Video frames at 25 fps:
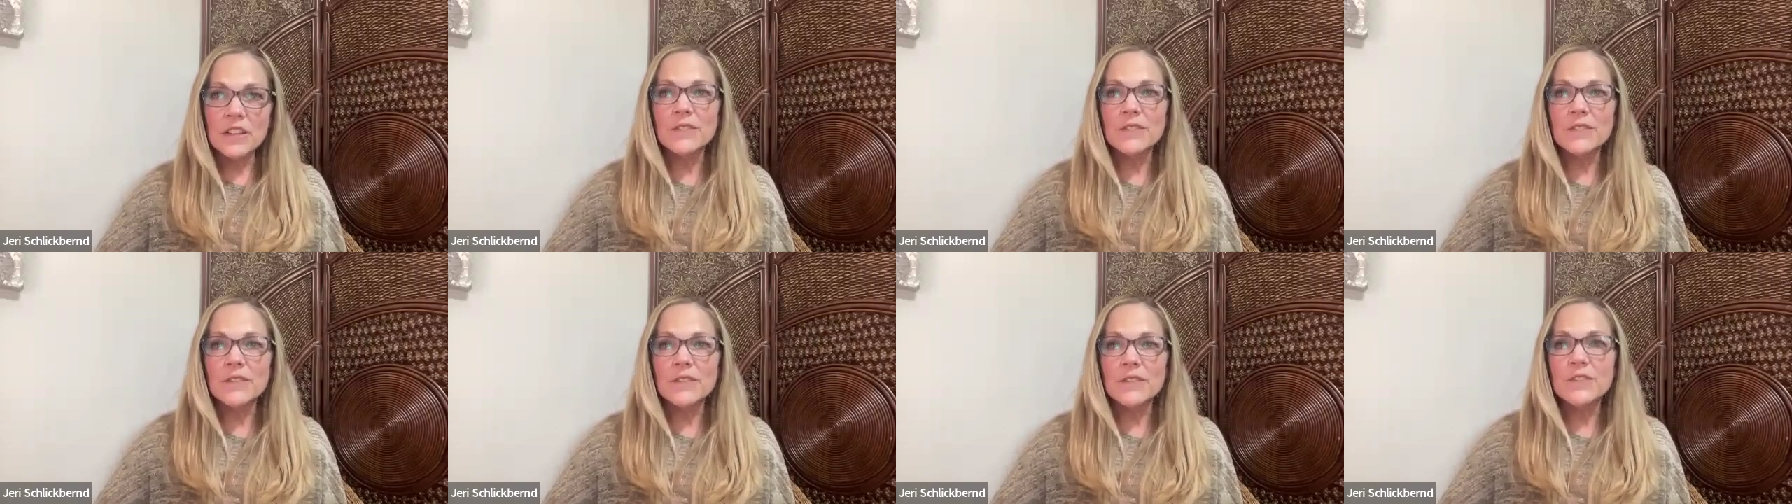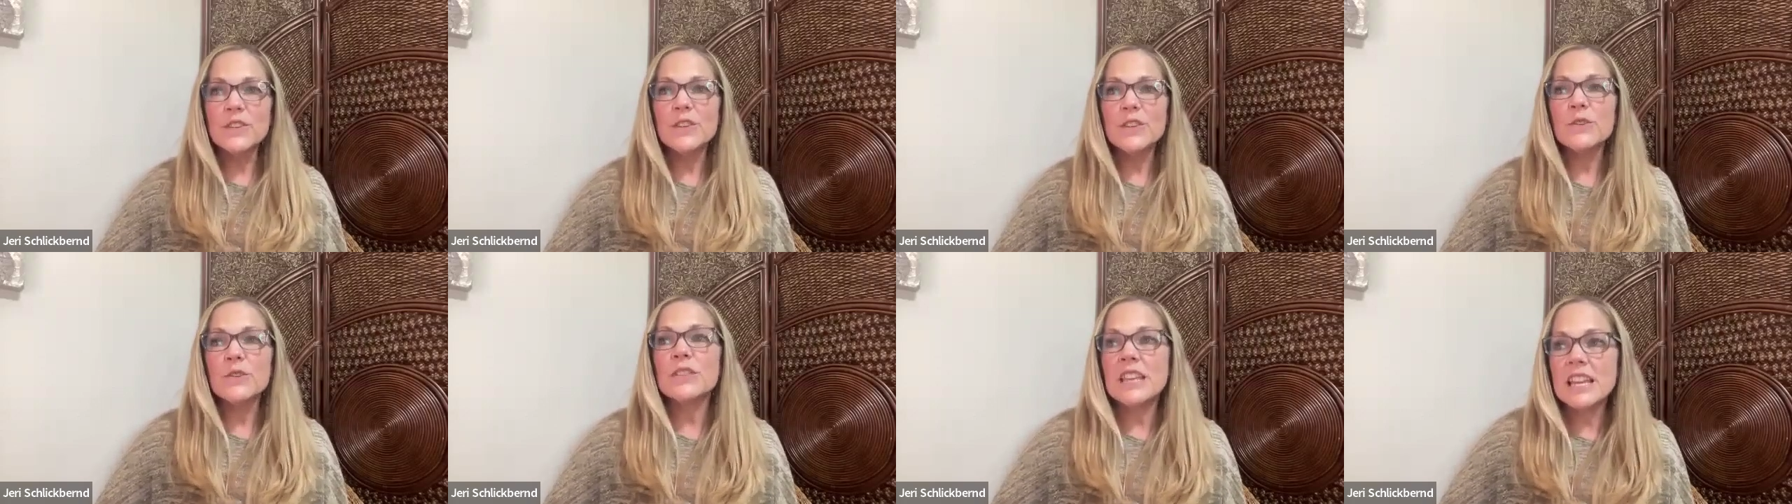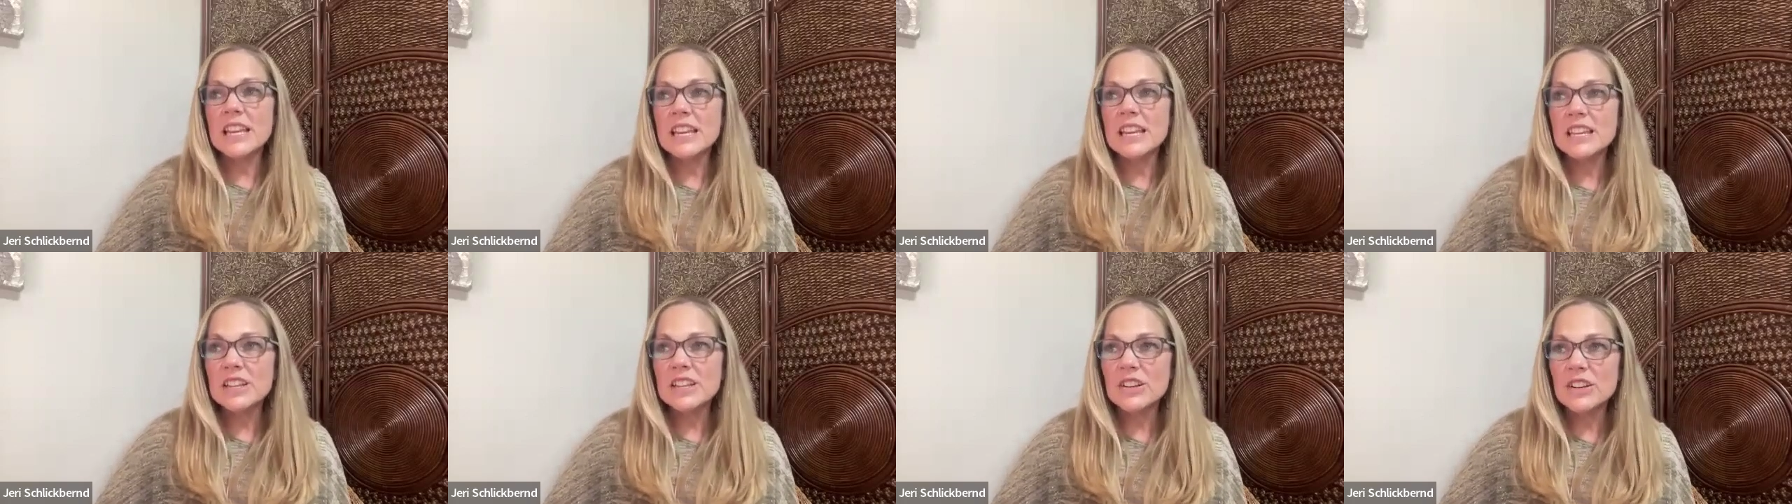If you
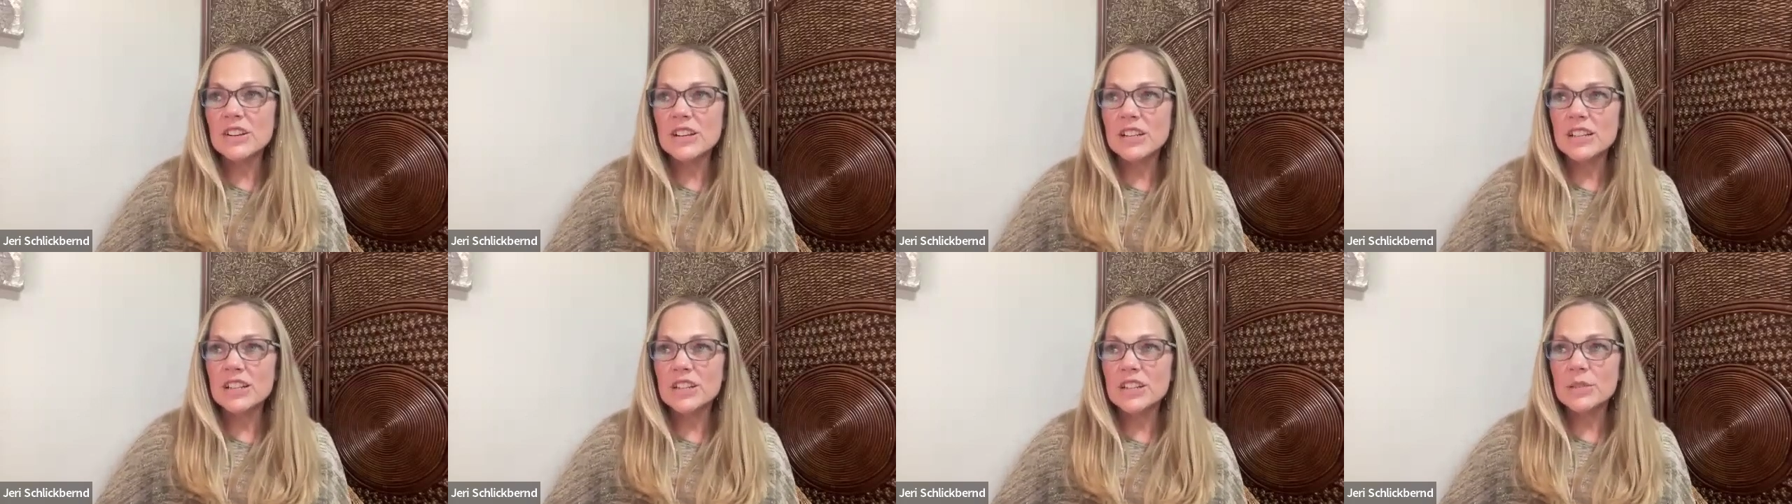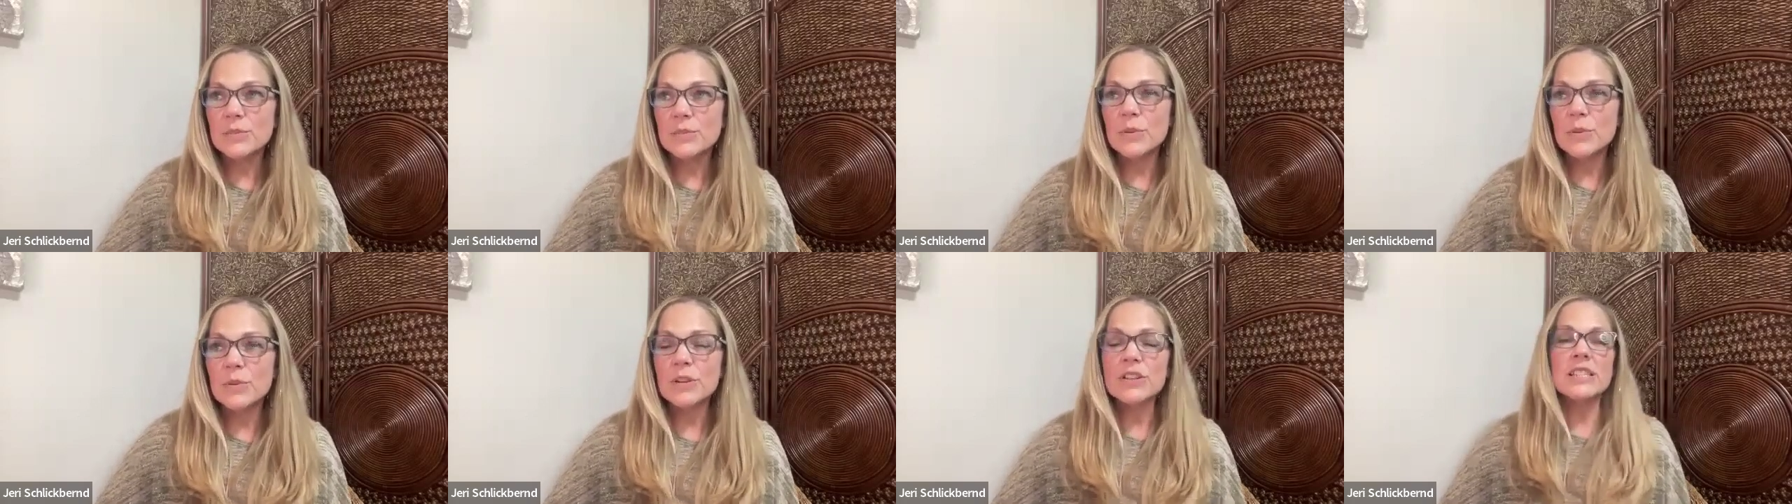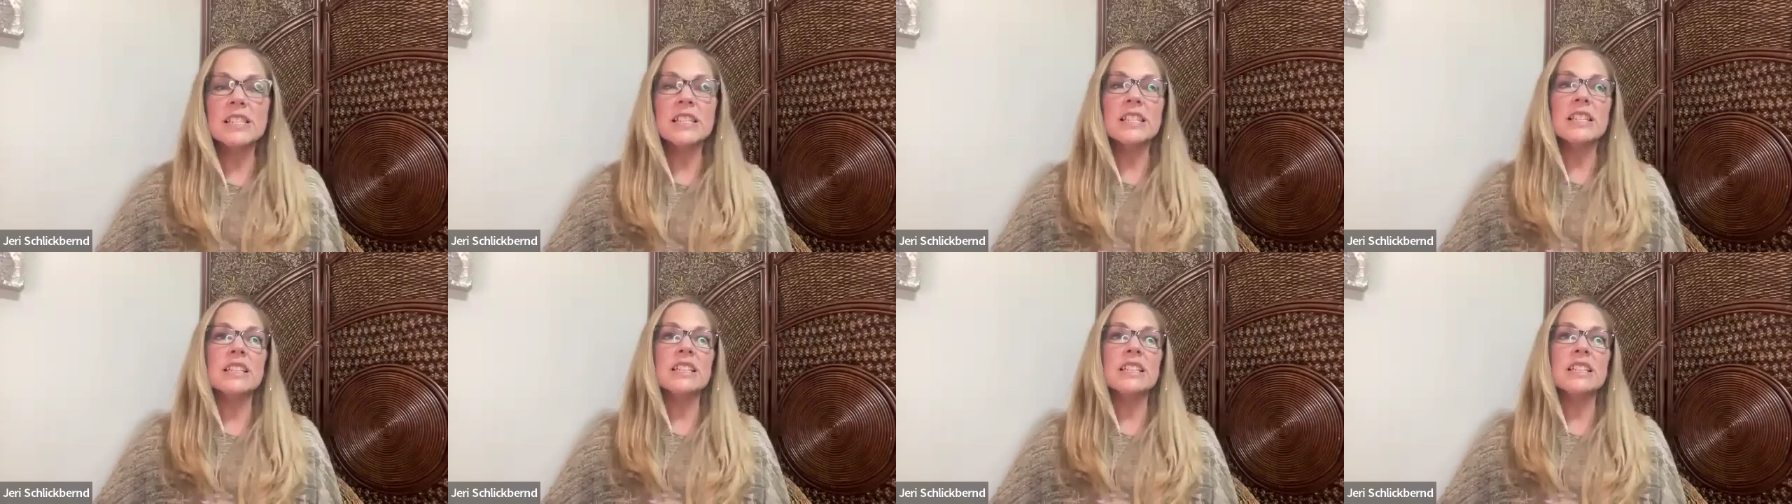think you're a good
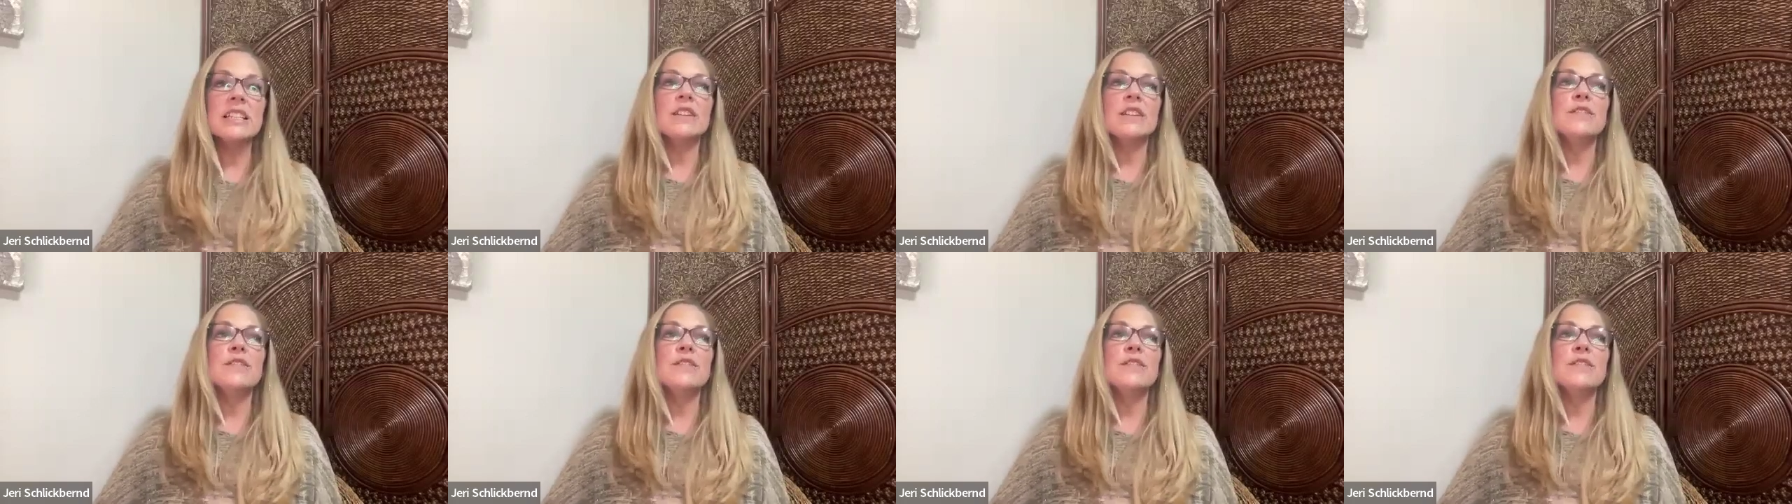person,